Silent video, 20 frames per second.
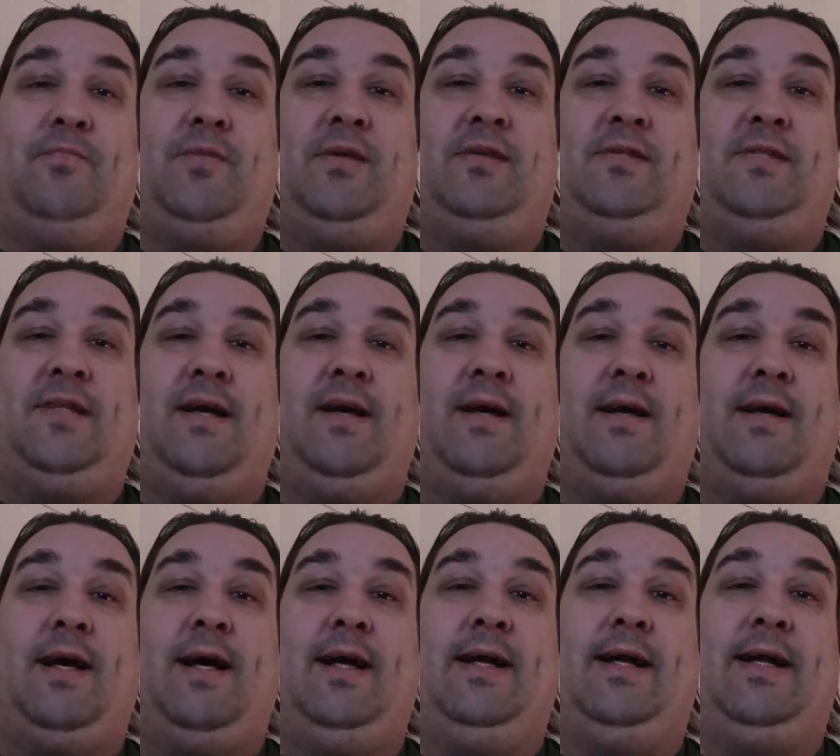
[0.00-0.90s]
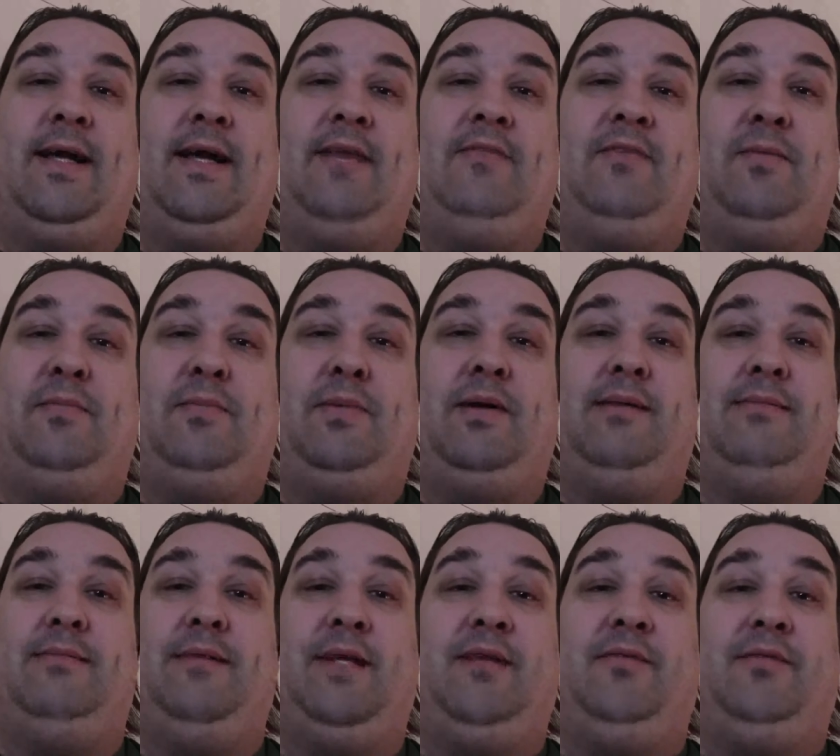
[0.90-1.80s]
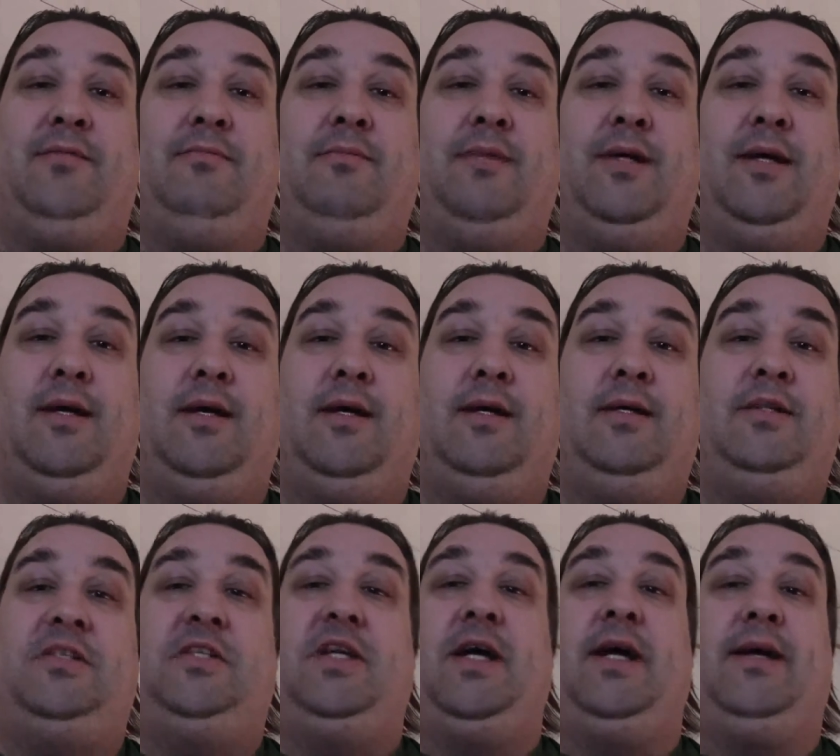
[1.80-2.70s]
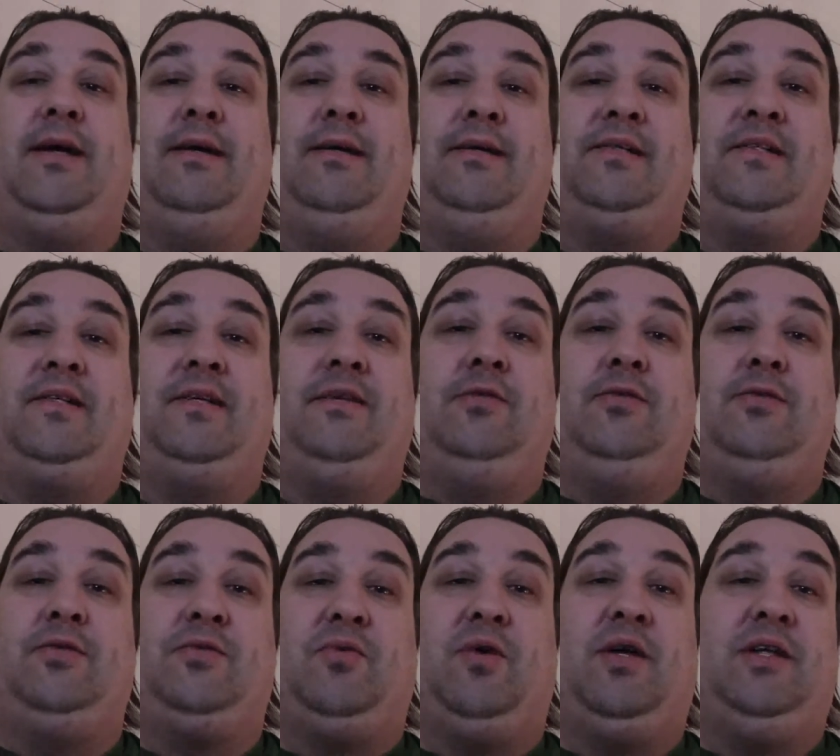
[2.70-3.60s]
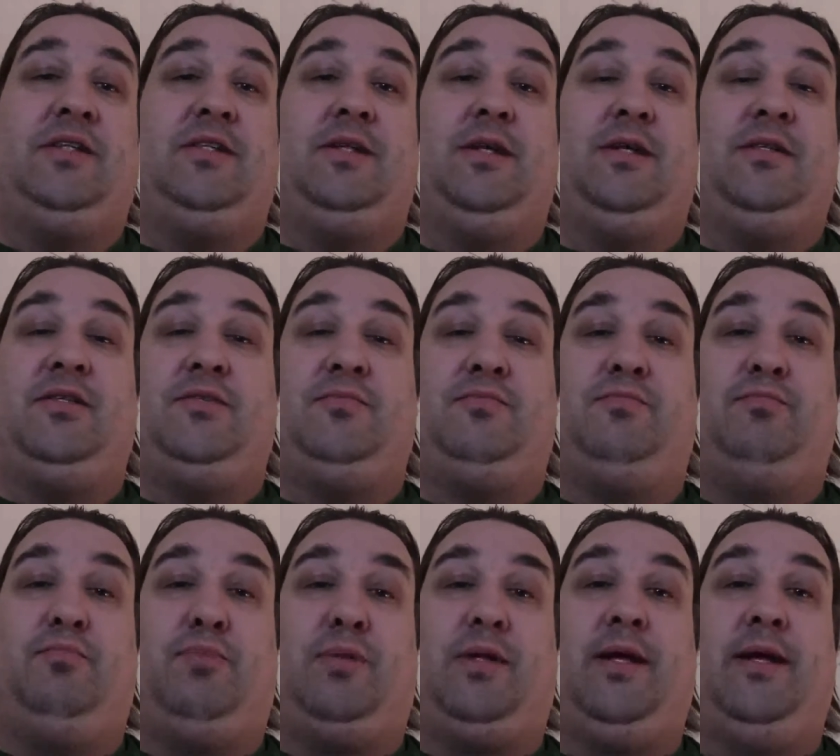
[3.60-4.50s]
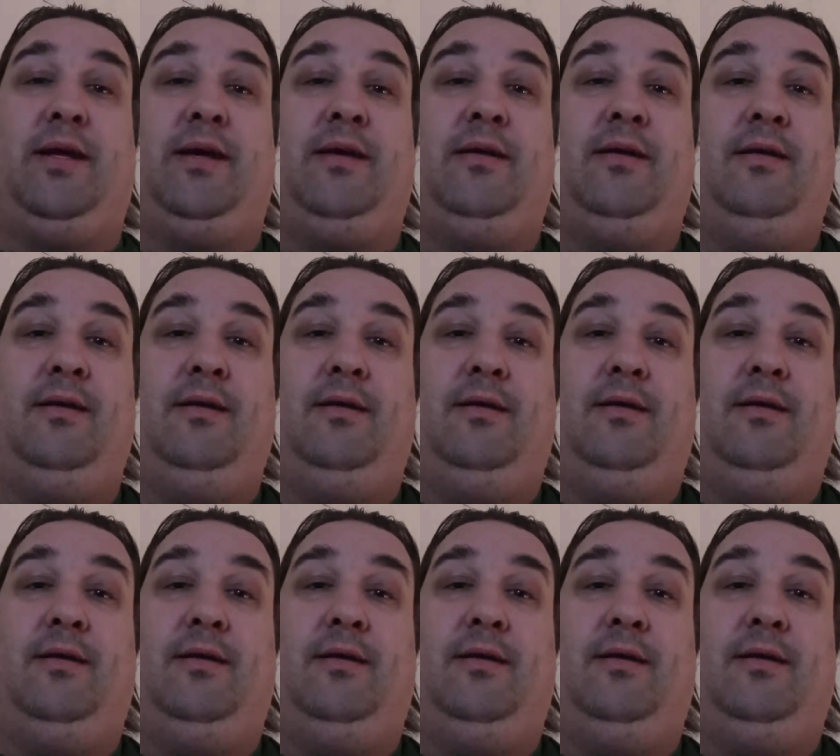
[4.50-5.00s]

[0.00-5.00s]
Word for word: so I kind of gave up on even checking to see who was watching. I just played.